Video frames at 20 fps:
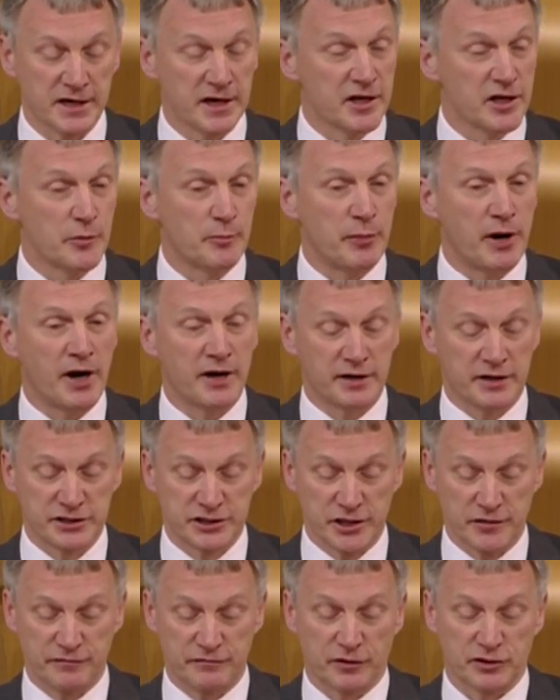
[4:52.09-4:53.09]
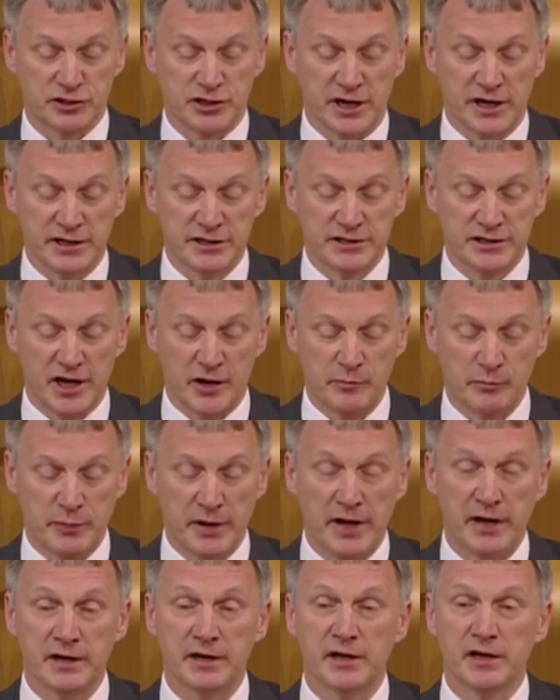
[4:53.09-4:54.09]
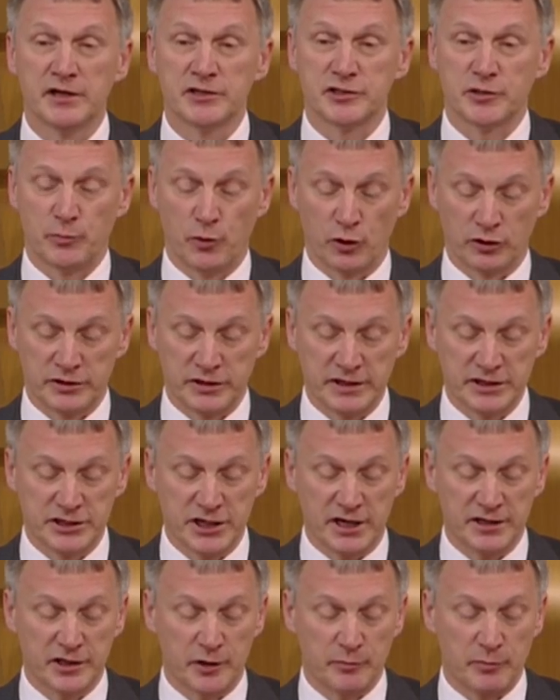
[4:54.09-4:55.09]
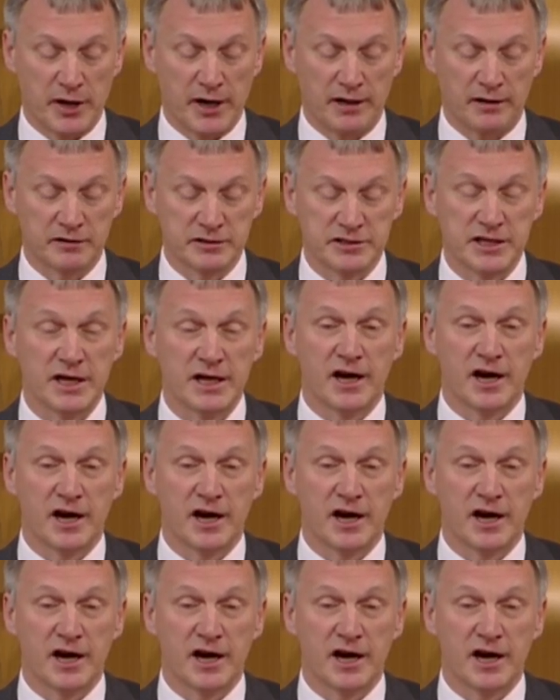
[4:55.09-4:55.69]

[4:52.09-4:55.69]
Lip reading: the Partnership for Change campaign supporting gender balance,